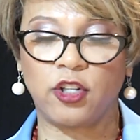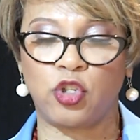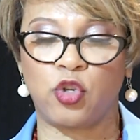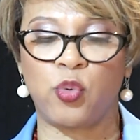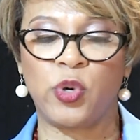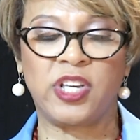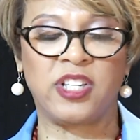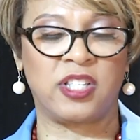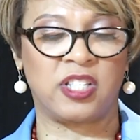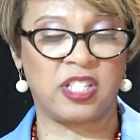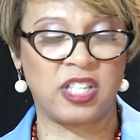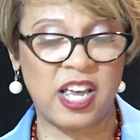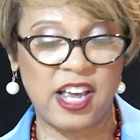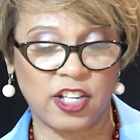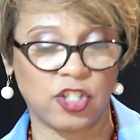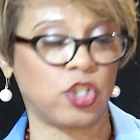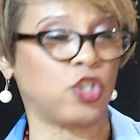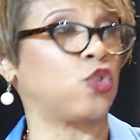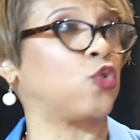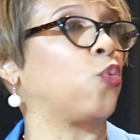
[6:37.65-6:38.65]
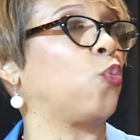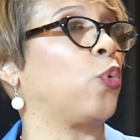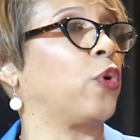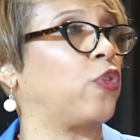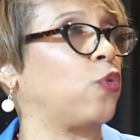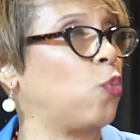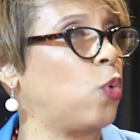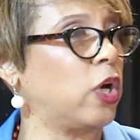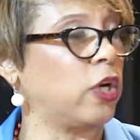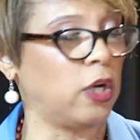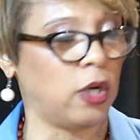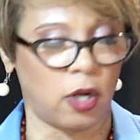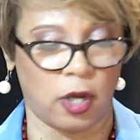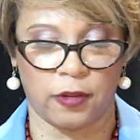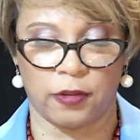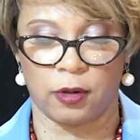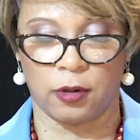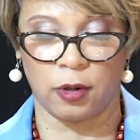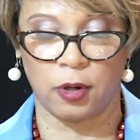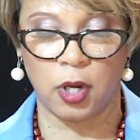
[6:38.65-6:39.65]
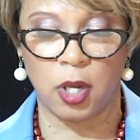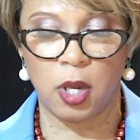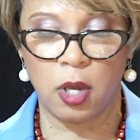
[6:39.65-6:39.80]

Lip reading: to exist with one another,